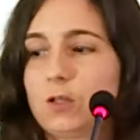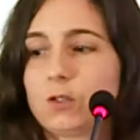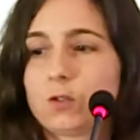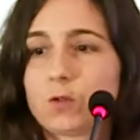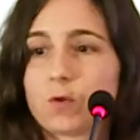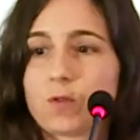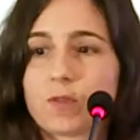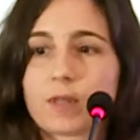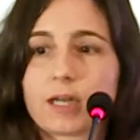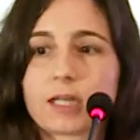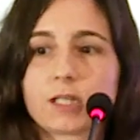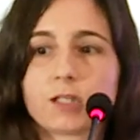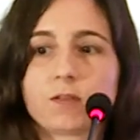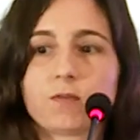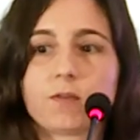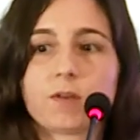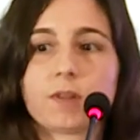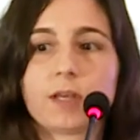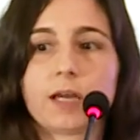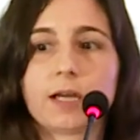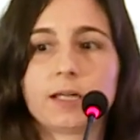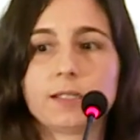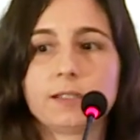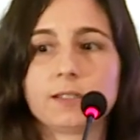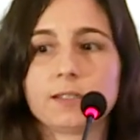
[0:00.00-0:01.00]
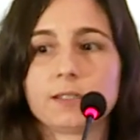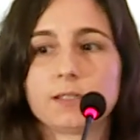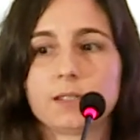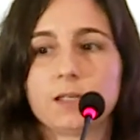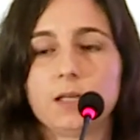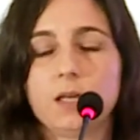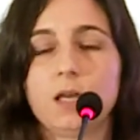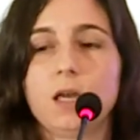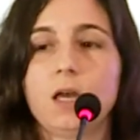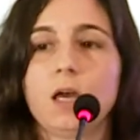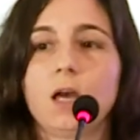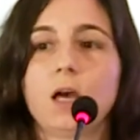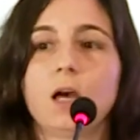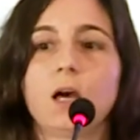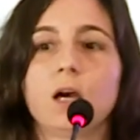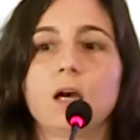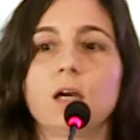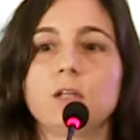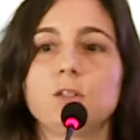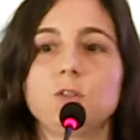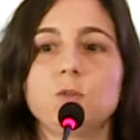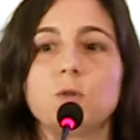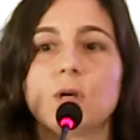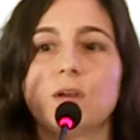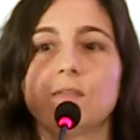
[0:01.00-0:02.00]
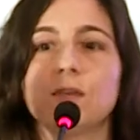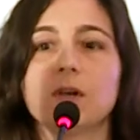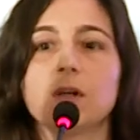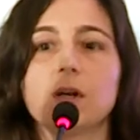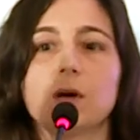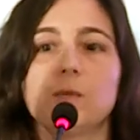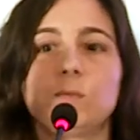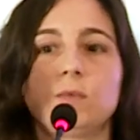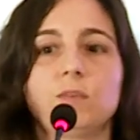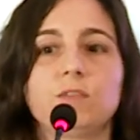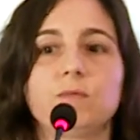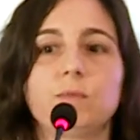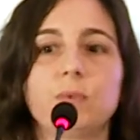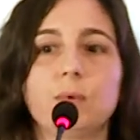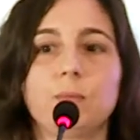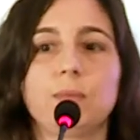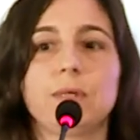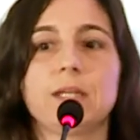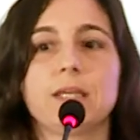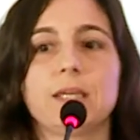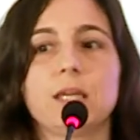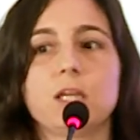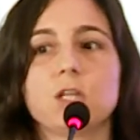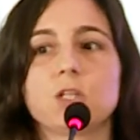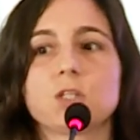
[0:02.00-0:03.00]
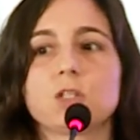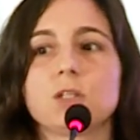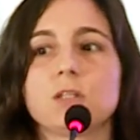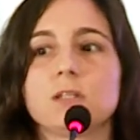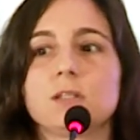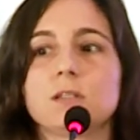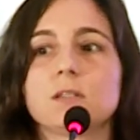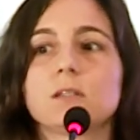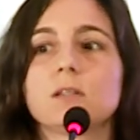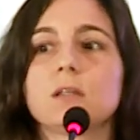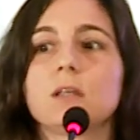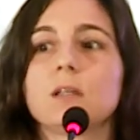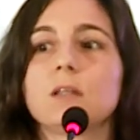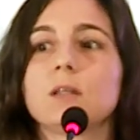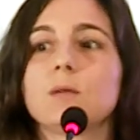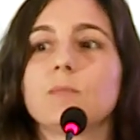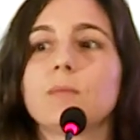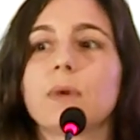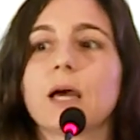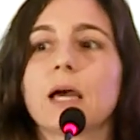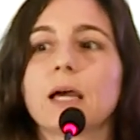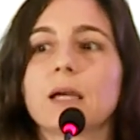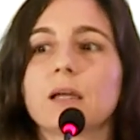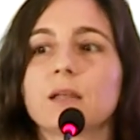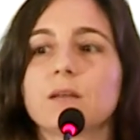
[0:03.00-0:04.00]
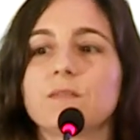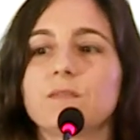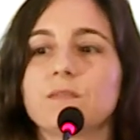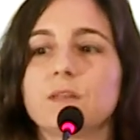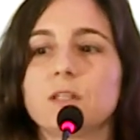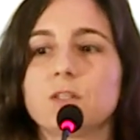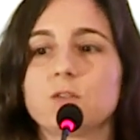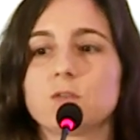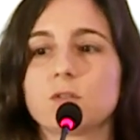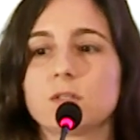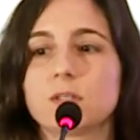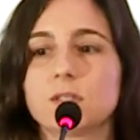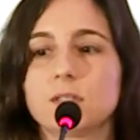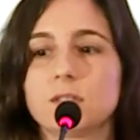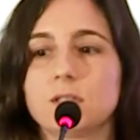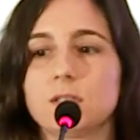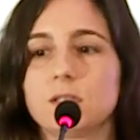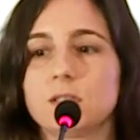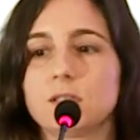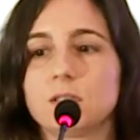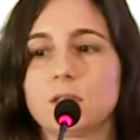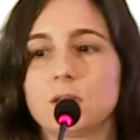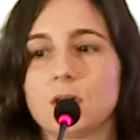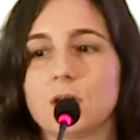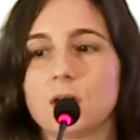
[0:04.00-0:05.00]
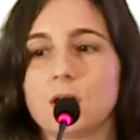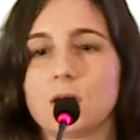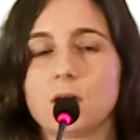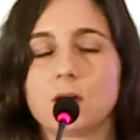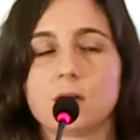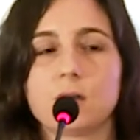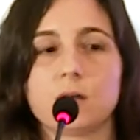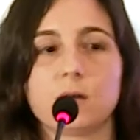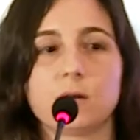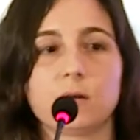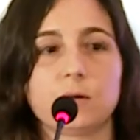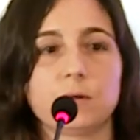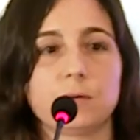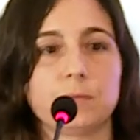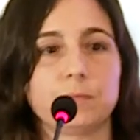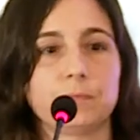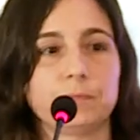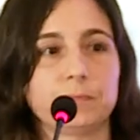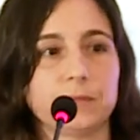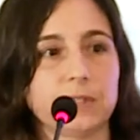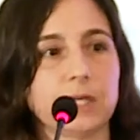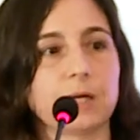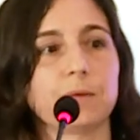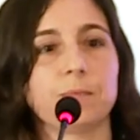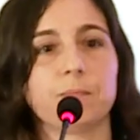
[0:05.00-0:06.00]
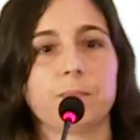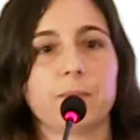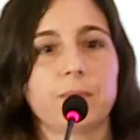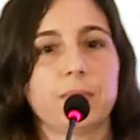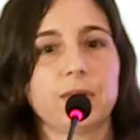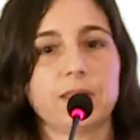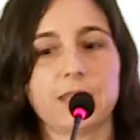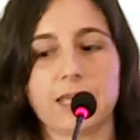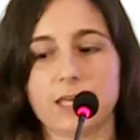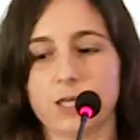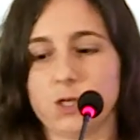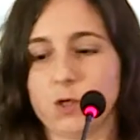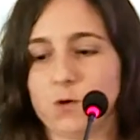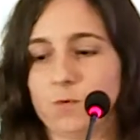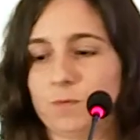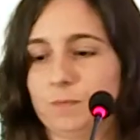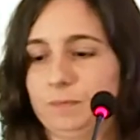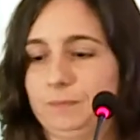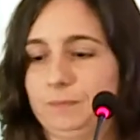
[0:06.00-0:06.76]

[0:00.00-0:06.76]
So thanks for that. I do have a couple of publications in the back if interested. But thank you.